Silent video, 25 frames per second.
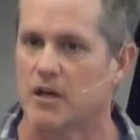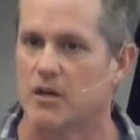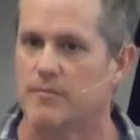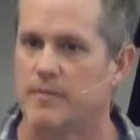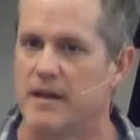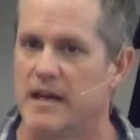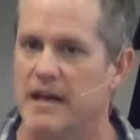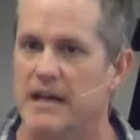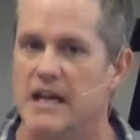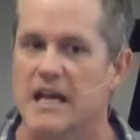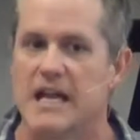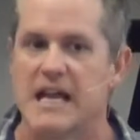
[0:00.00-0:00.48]

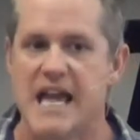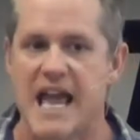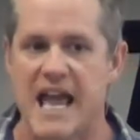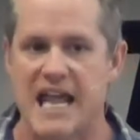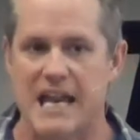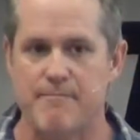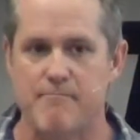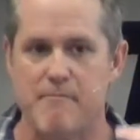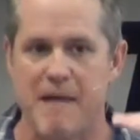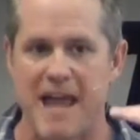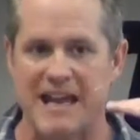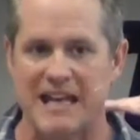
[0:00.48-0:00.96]
little bit
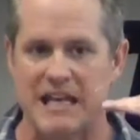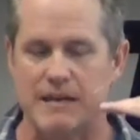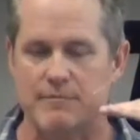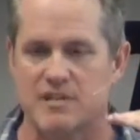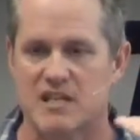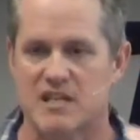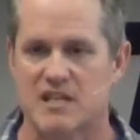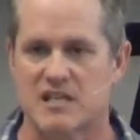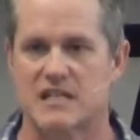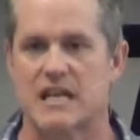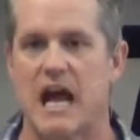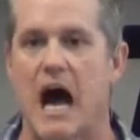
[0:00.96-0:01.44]
and made
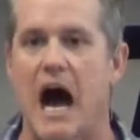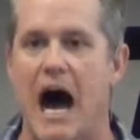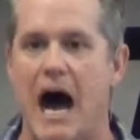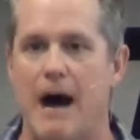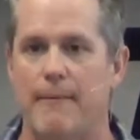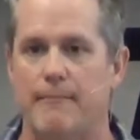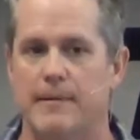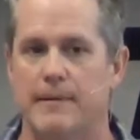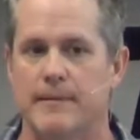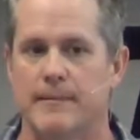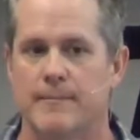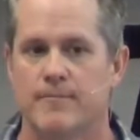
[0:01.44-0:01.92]
him
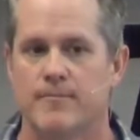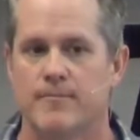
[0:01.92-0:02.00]
stop.